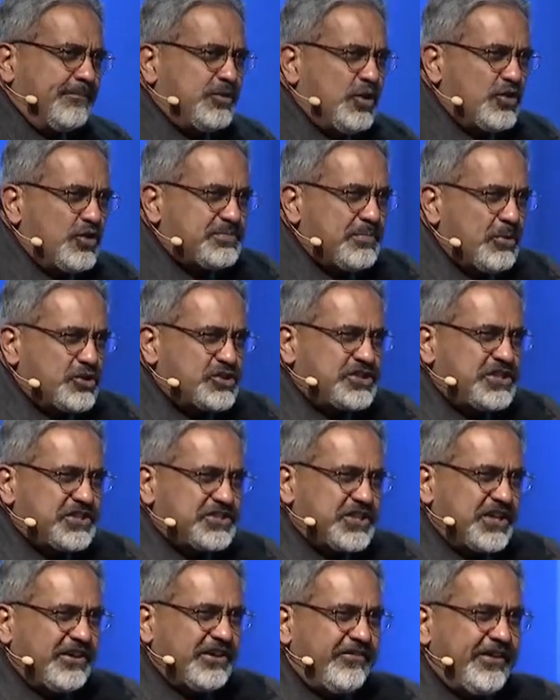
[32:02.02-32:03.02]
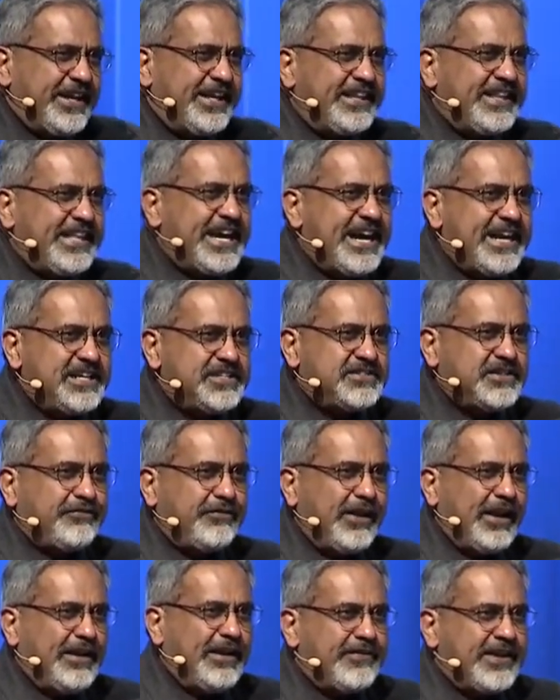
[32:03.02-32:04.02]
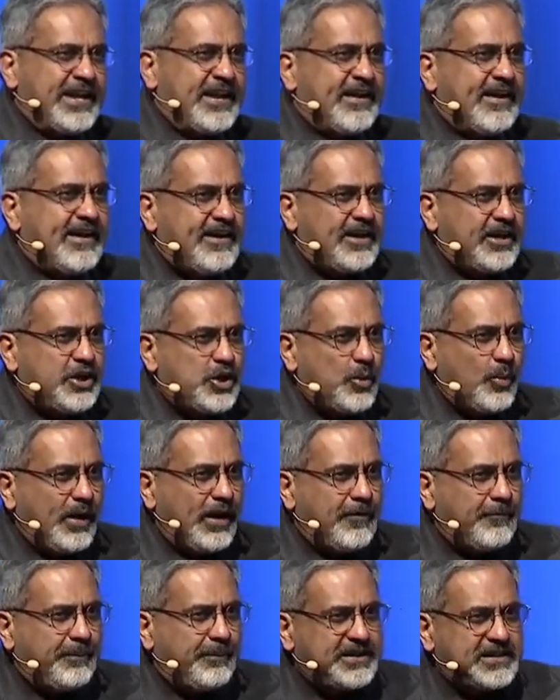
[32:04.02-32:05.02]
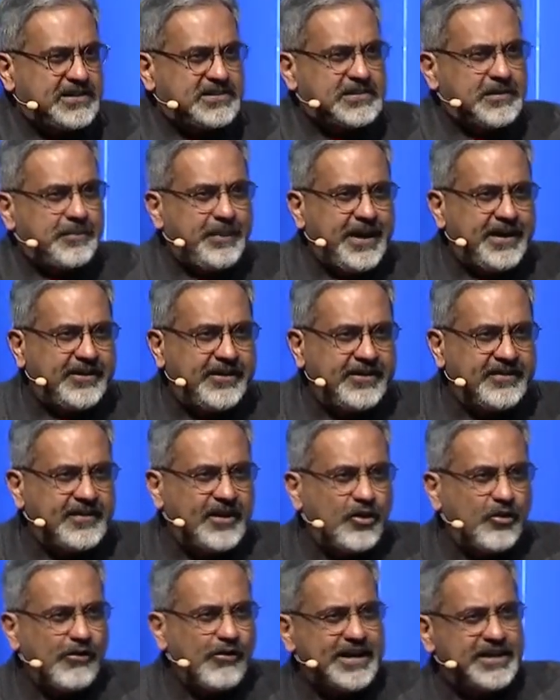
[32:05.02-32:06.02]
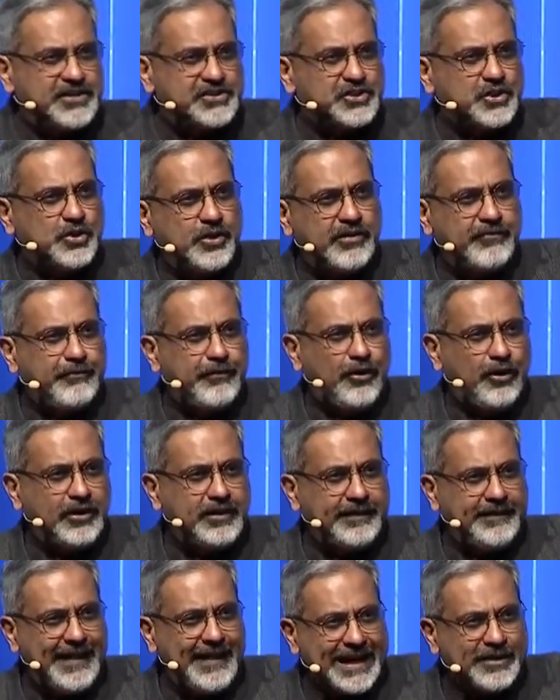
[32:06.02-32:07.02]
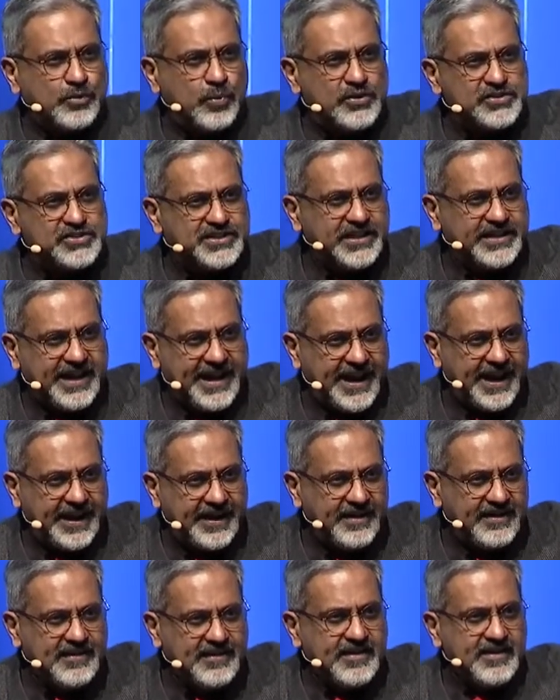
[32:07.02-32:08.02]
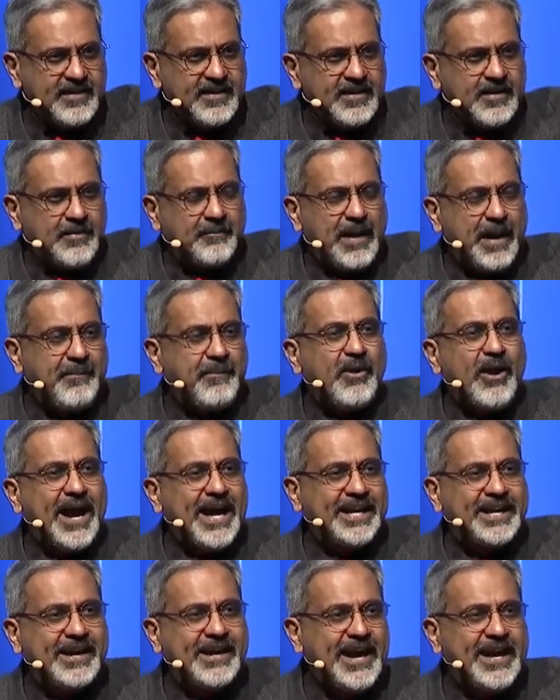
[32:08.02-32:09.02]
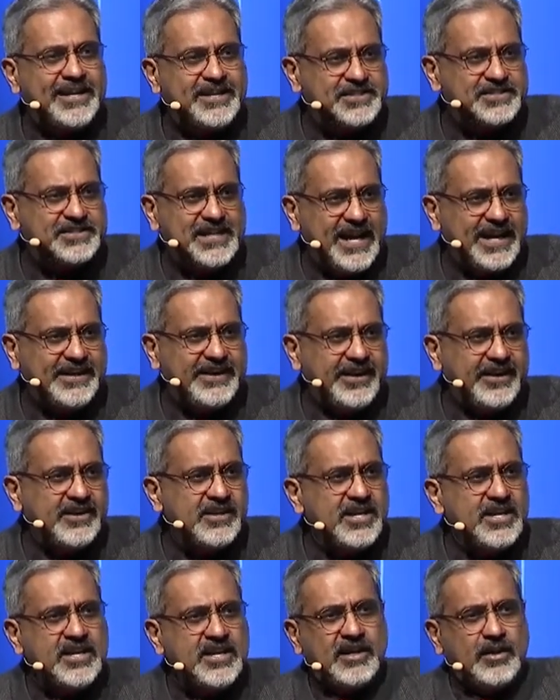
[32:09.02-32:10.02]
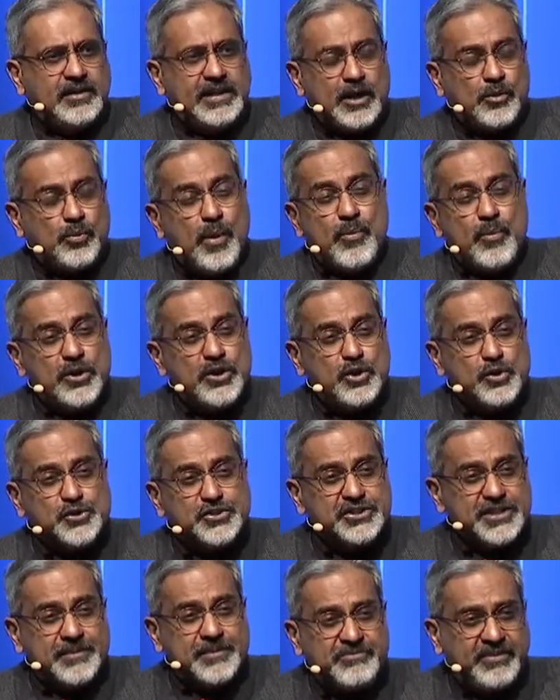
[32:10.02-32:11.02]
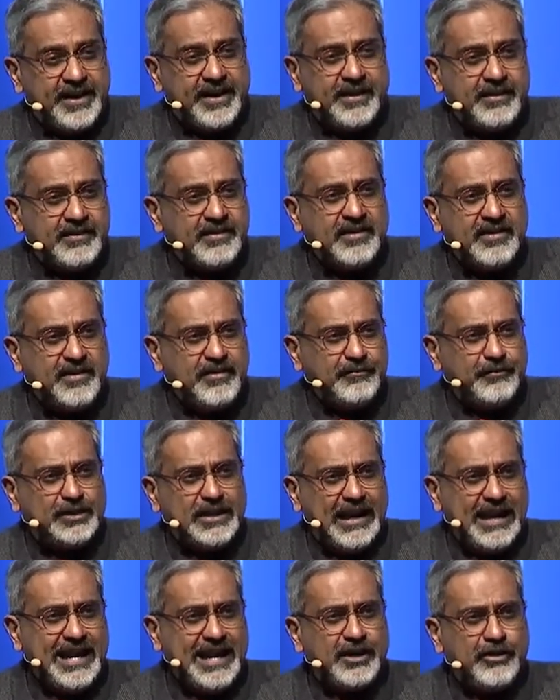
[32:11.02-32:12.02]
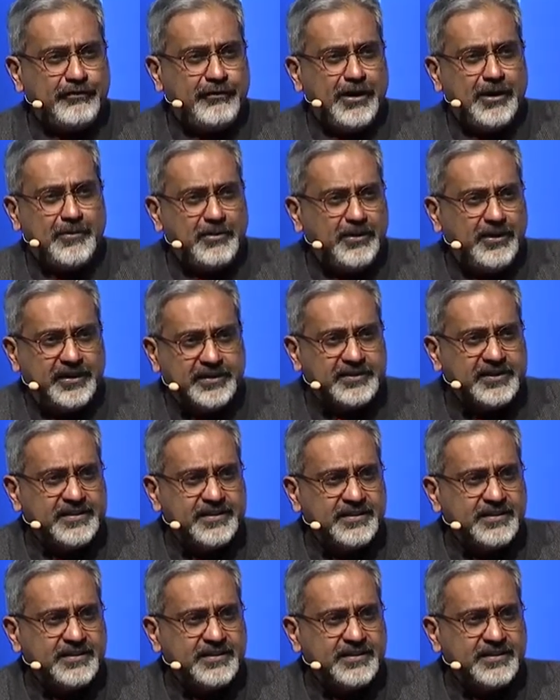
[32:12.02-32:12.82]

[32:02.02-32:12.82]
those most deserving in the eyes of a loving God, you will have participated in the greatest good of all. That was the day my bride and I decided that we would do something for the land of our birth.